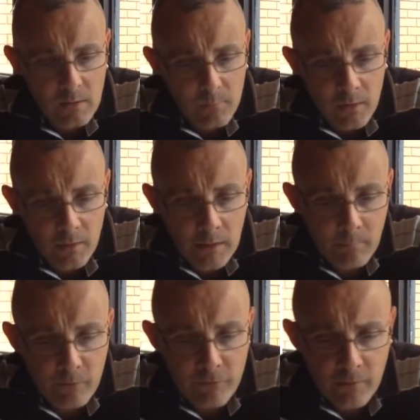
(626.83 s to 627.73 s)
But I
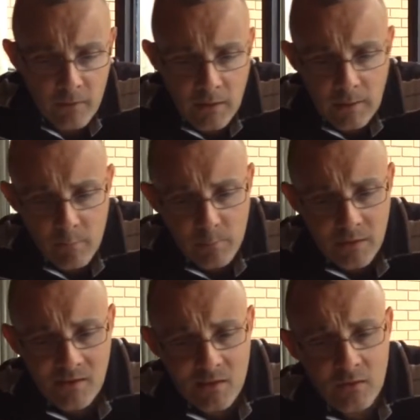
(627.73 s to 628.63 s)
am a
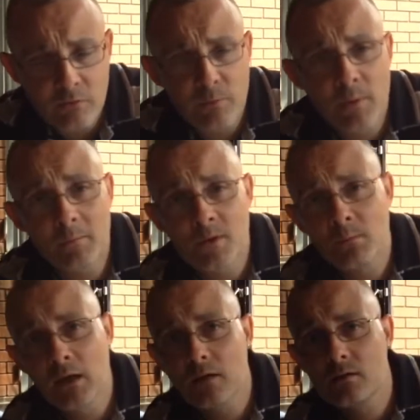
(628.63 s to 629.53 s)
big sucker for Pepsi
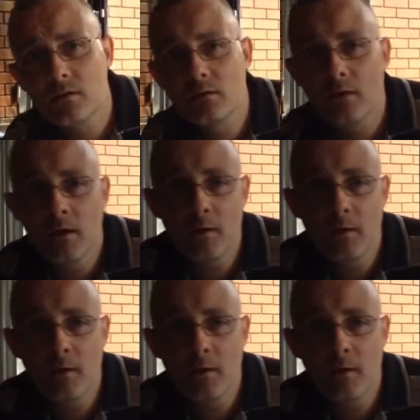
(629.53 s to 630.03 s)
Max.